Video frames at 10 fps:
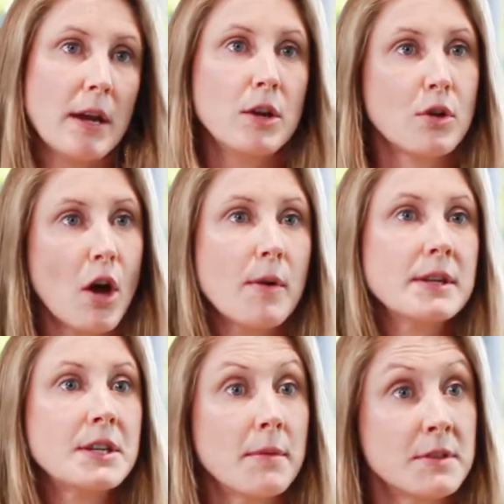you go
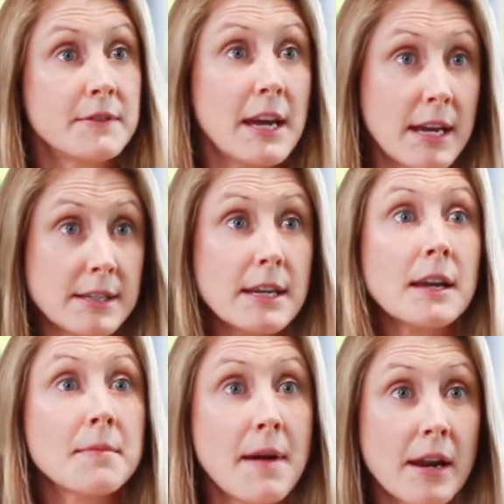in terms of testing
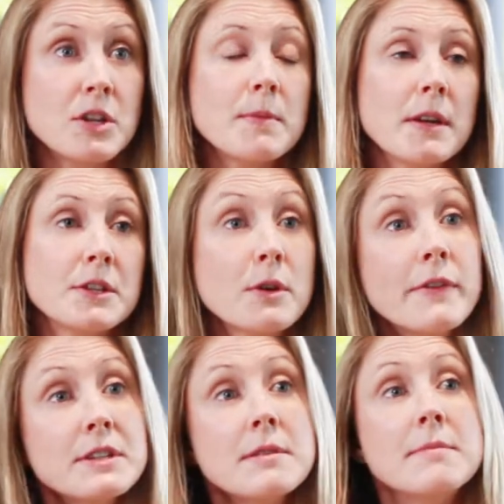and management. So if
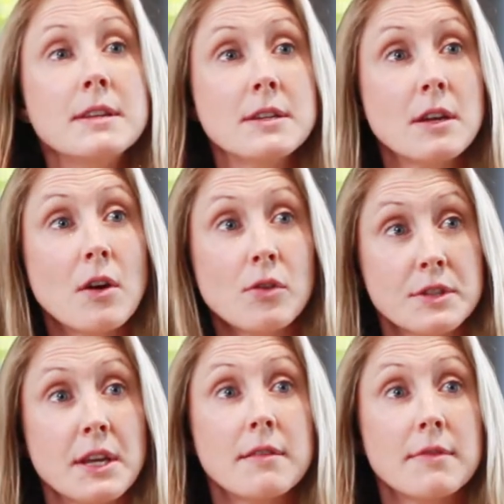it's an immediate
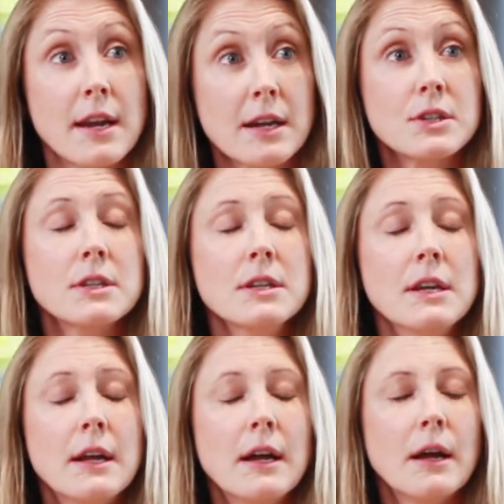onset reaction,
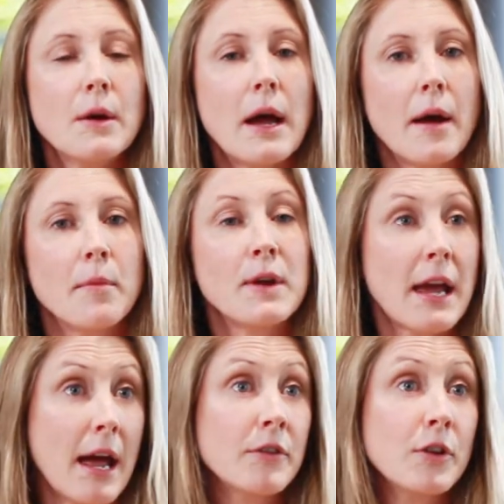we
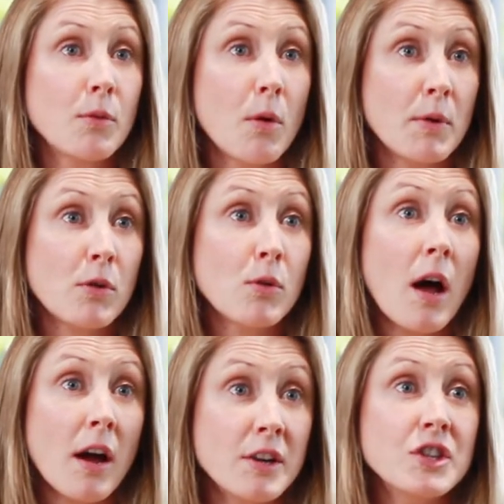can do what we call
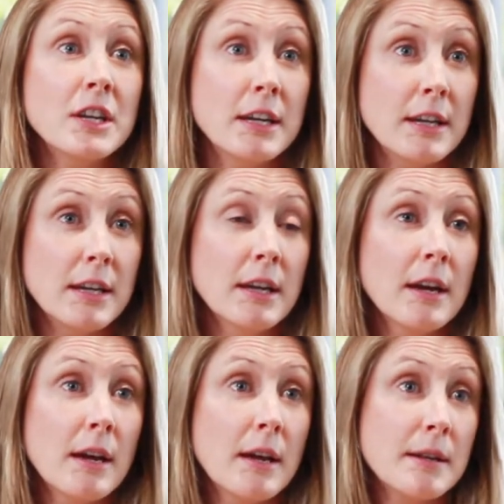IgE
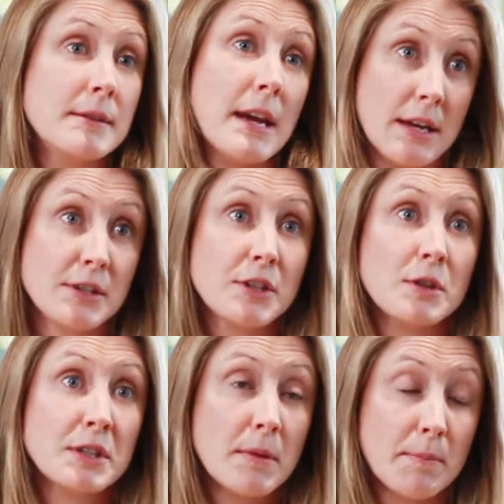
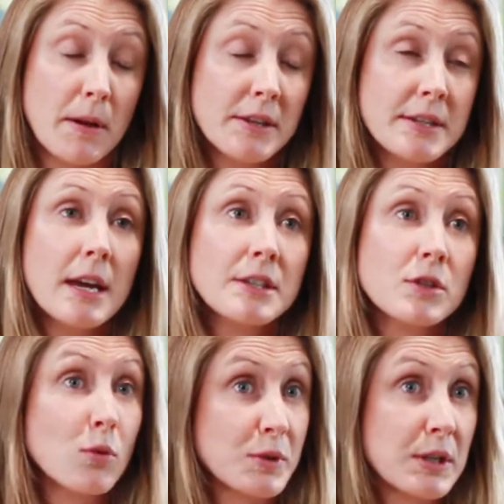tests, so blood tests
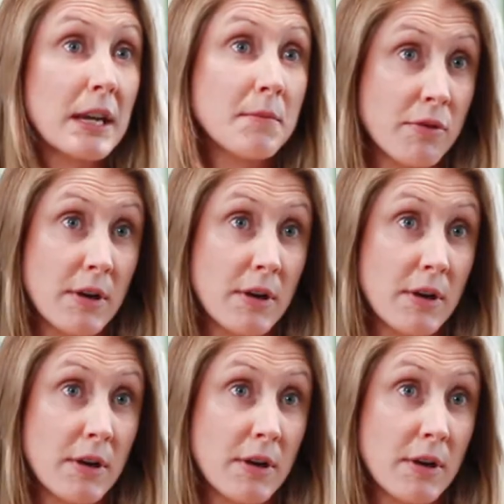or skin prick